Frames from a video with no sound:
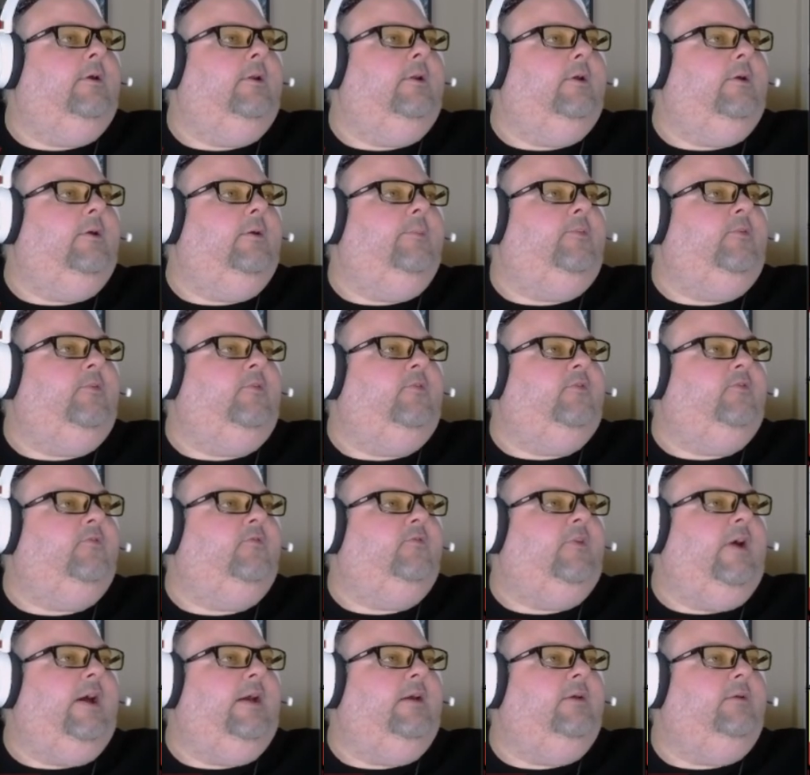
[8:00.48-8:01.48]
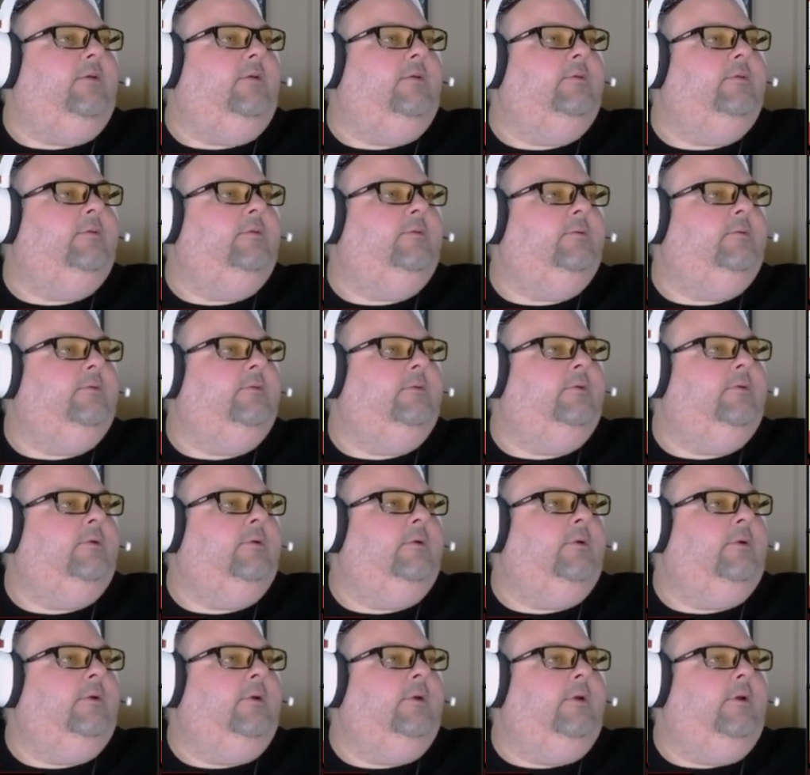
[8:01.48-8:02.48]
go up to File,
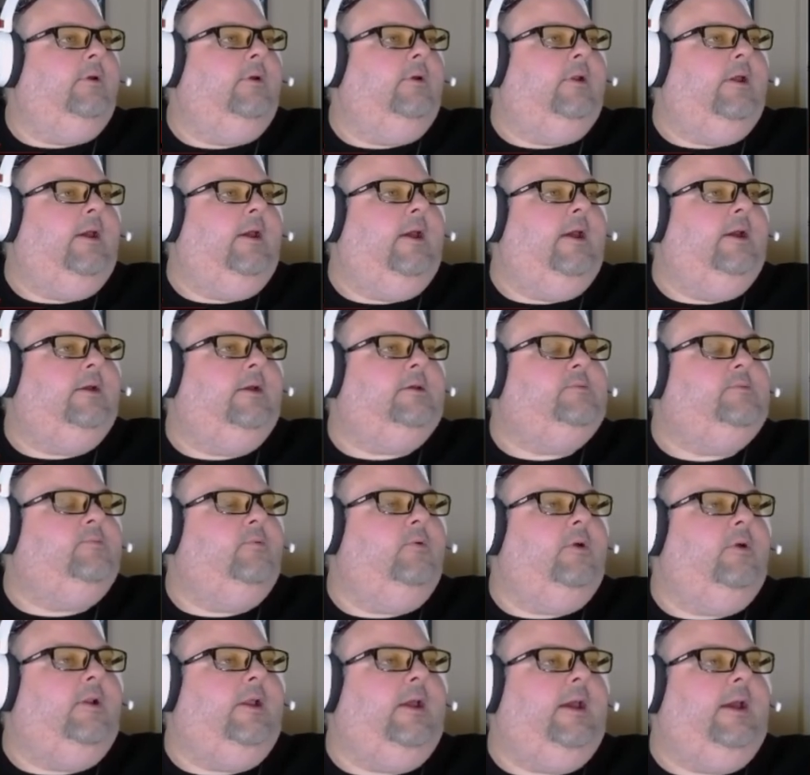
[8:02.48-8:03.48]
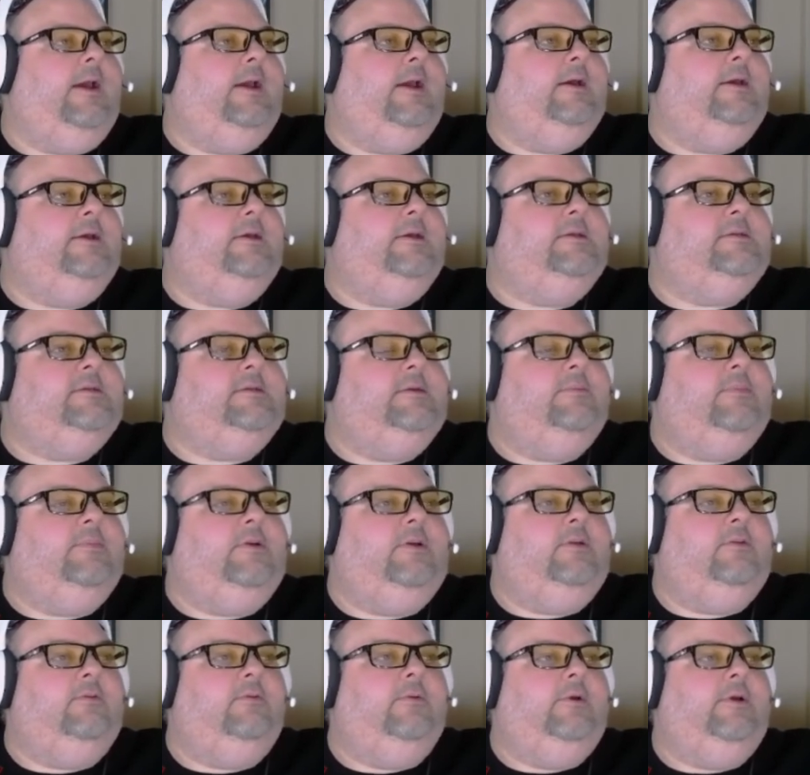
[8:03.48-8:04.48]
you're going to export as
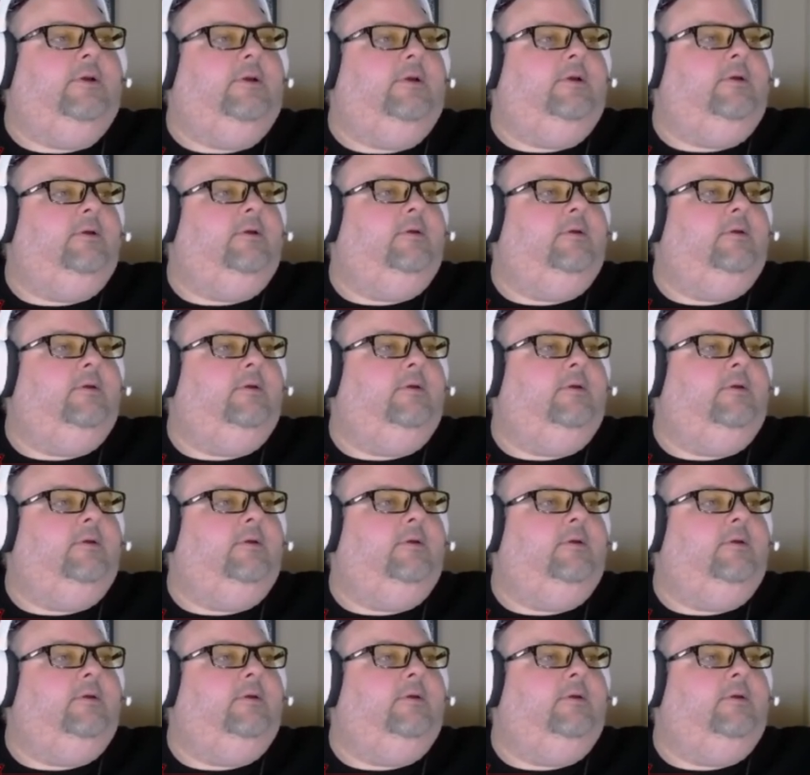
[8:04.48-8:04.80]
MP3.